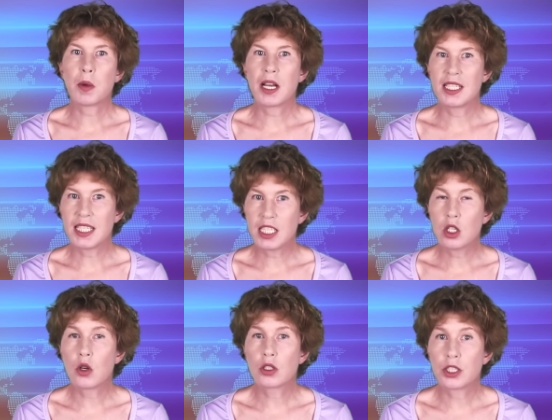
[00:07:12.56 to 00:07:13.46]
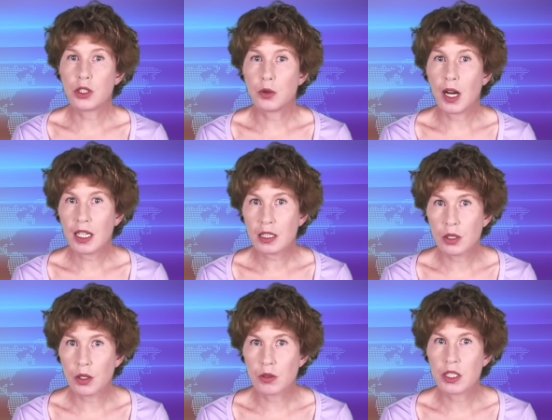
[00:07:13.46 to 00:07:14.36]
my link or Q R
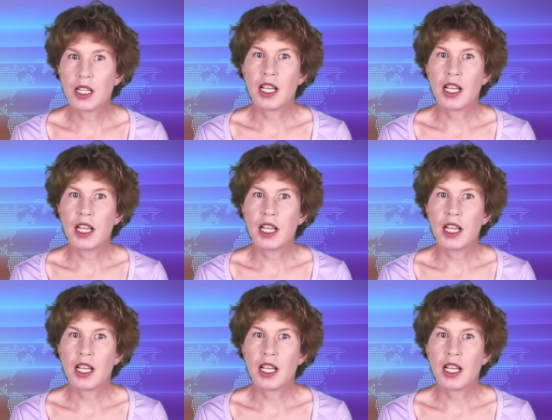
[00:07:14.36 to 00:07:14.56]
code,